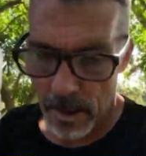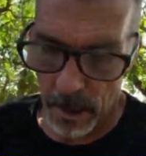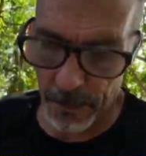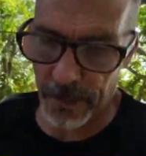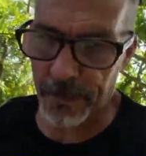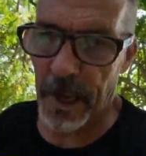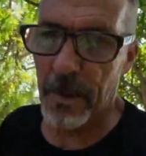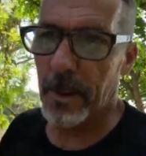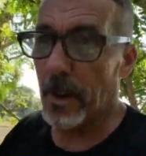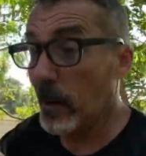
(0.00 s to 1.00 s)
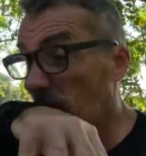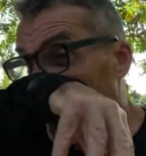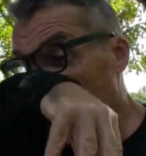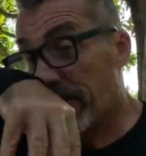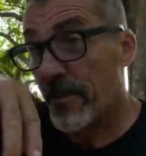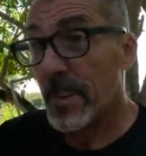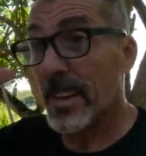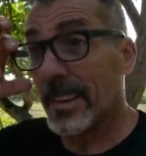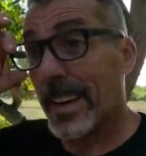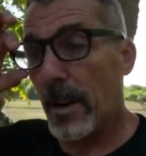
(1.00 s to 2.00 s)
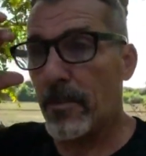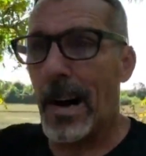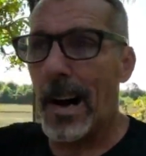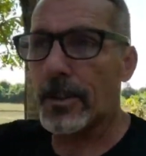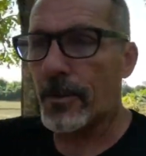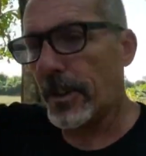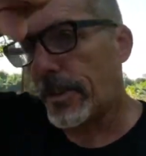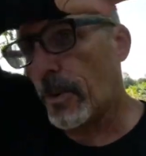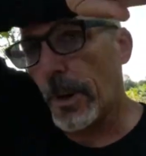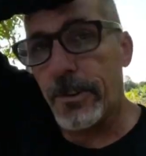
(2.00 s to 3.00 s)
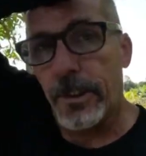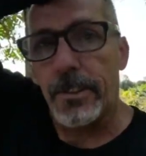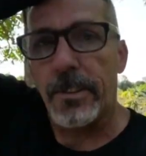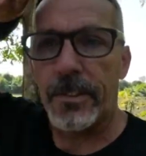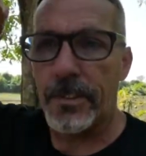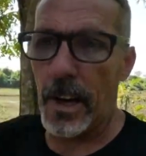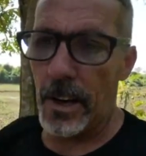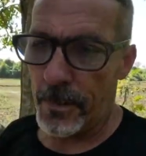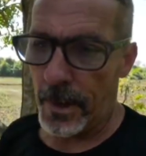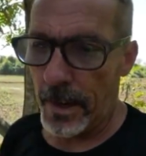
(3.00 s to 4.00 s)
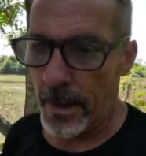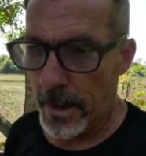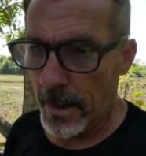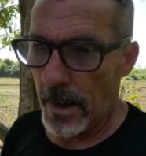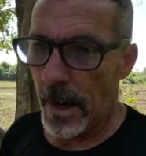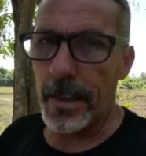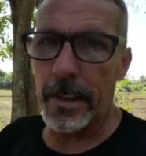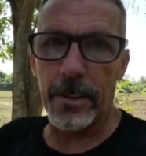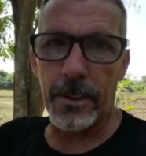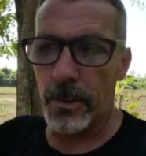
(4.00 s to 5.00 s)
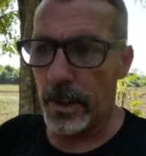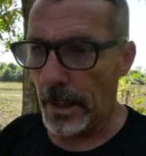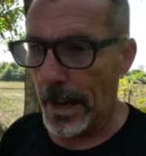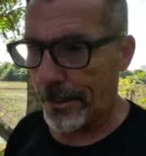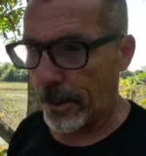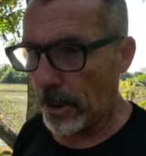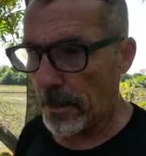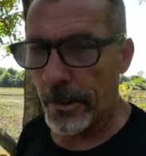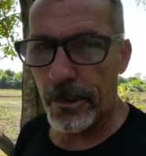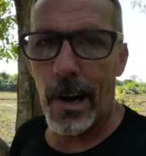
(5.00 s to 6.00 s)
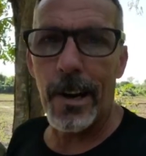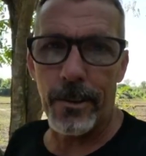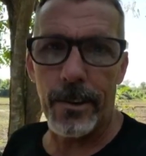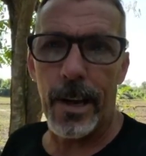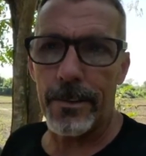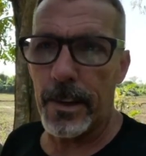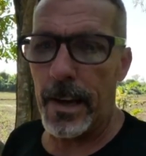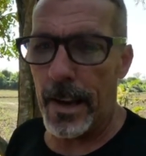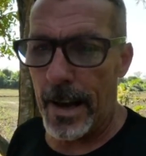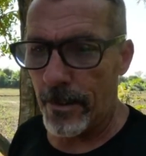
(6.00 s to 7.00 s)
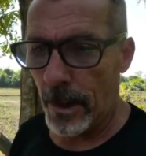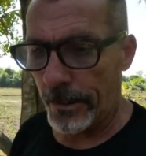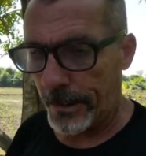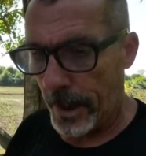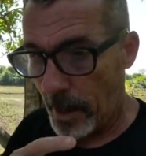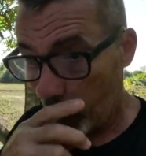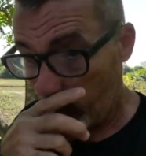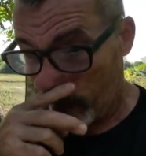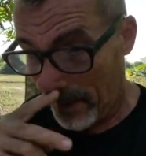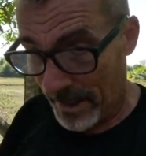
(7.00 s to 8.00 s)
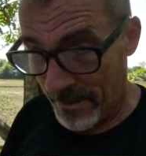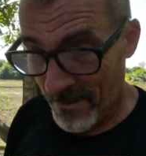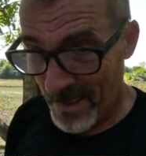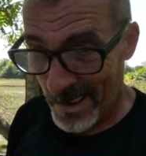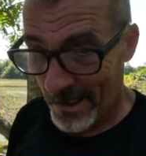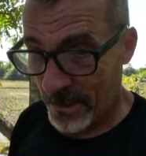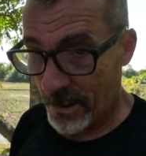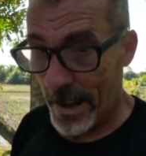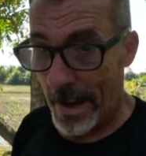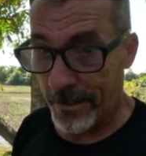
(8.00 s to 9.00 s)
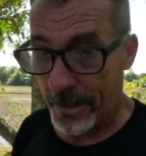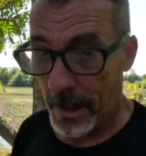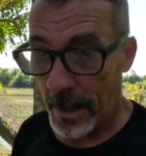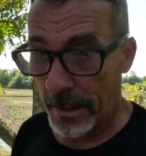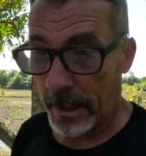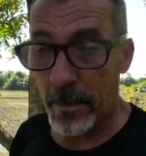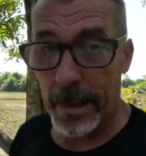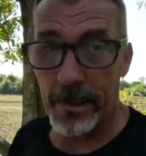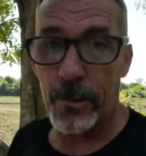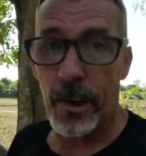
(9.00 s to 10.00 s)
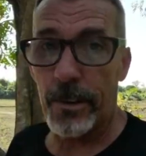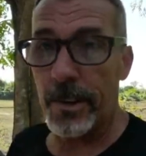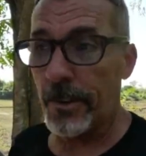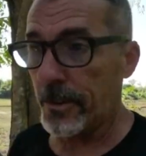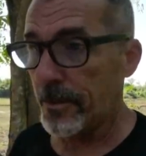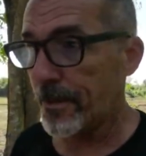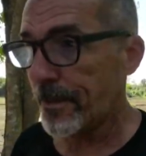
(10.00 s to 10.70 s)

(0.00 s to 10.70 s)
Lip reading: I was just able to get a box for the switches and stuff, and I need to do the electrical. I'm gonna try and do that today and have it all set up so that I can make the transition.